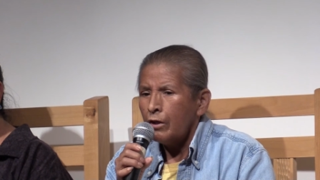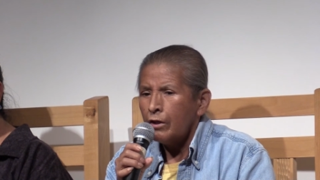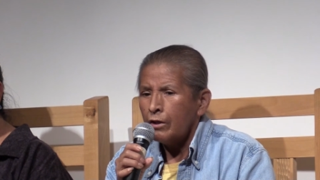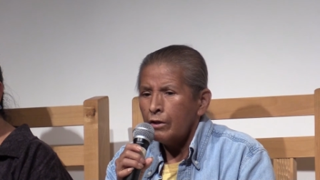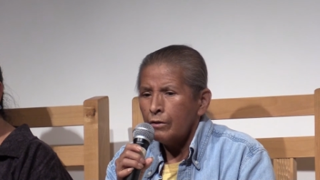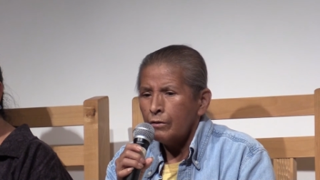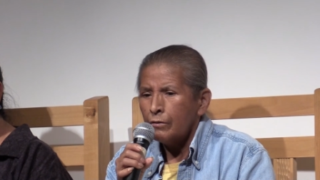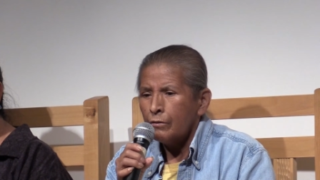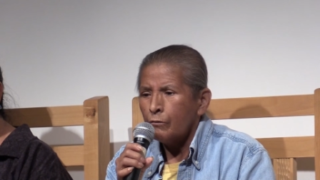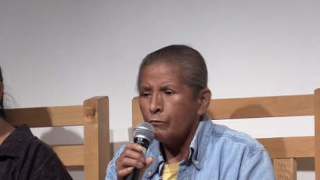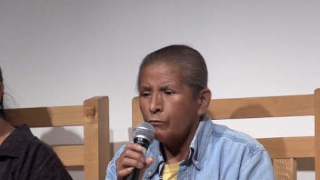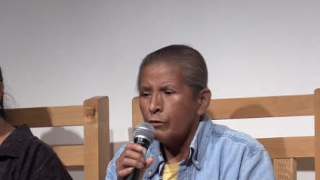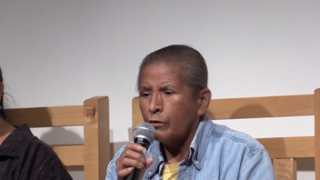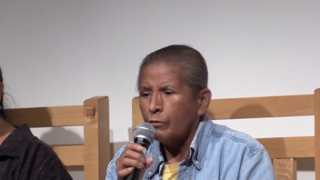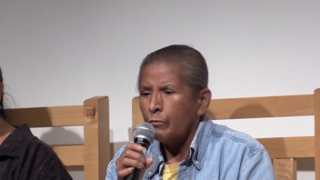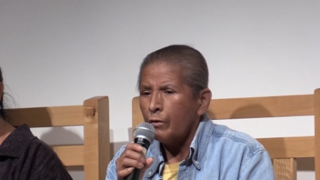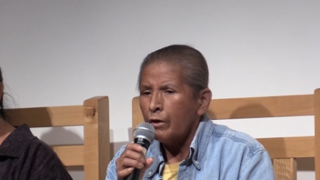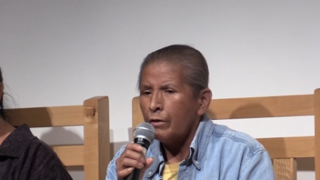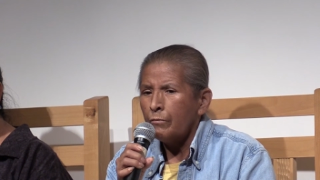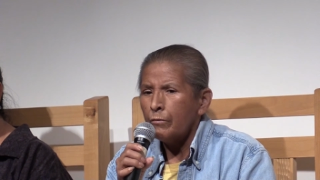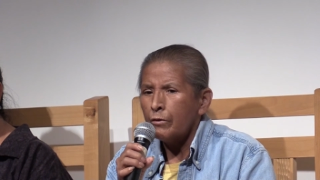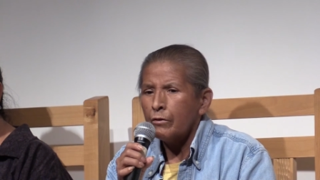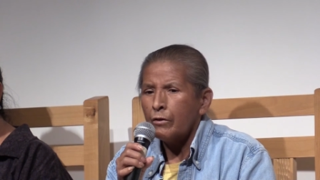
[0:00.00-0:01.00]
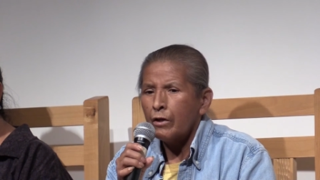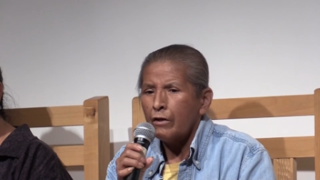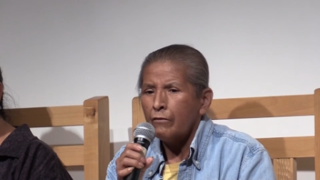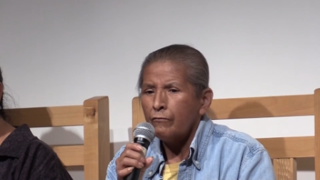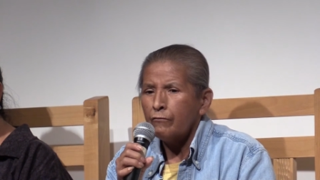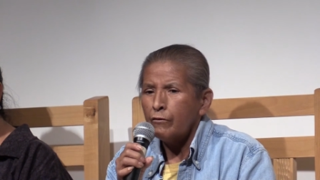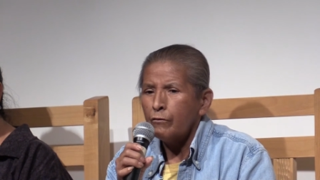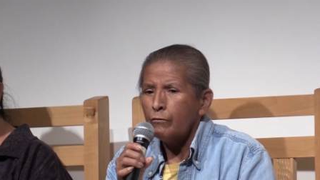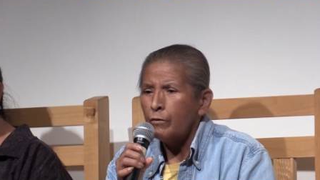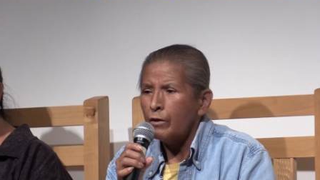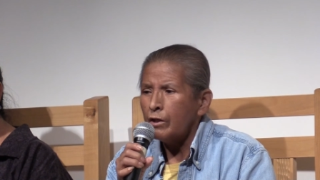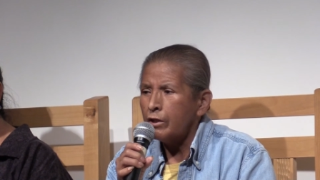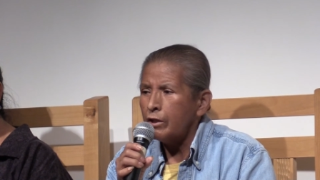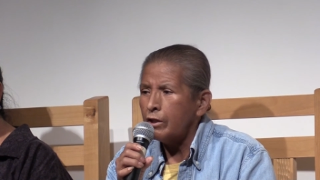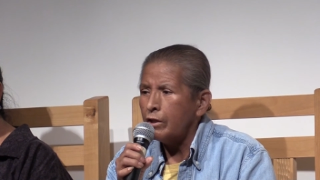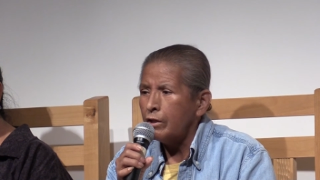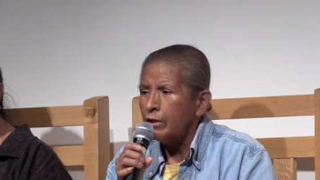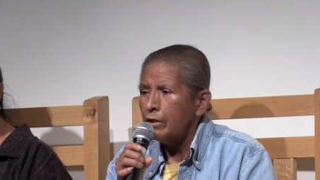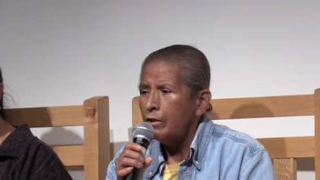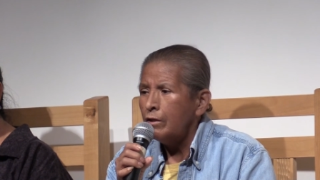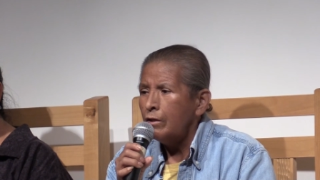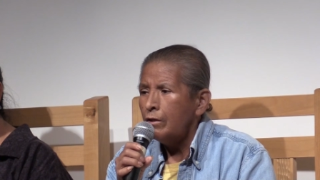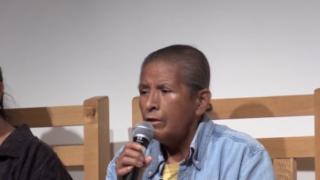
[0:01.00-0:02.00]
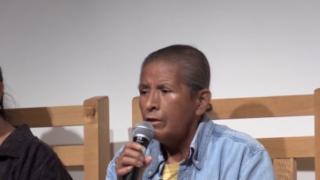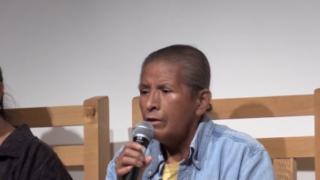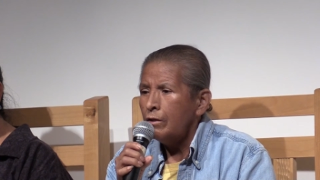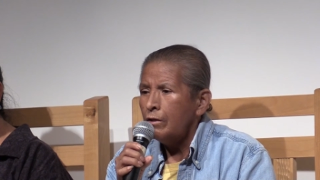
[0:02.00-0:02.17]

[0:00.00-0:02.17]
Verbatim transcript: And remember, everybody,